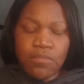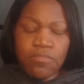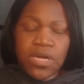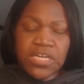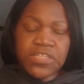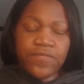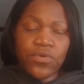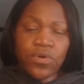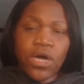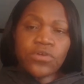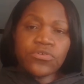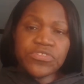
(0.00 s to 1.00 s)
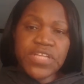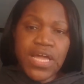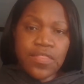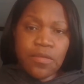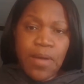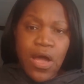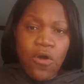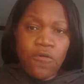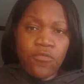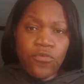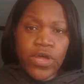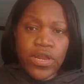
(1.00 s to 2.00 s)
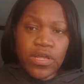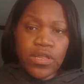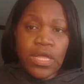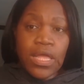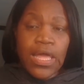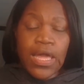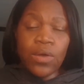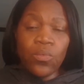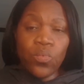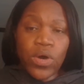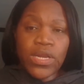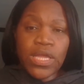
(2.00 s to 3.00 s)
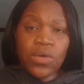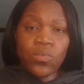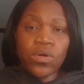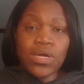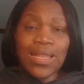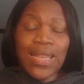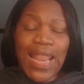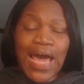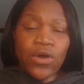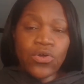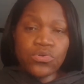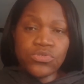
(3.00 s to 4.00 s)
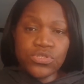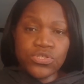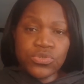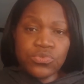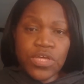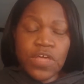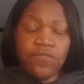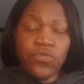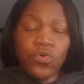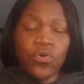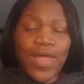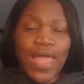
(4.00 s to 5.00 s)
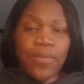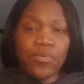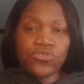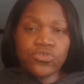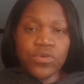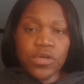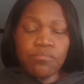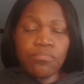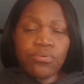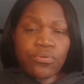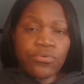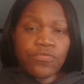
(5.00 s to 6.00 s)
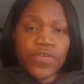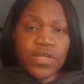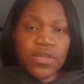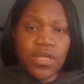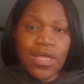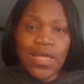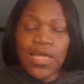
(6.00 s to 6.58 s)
Because if you understand the power of credit and what it would allow you to do if you are able to improve it,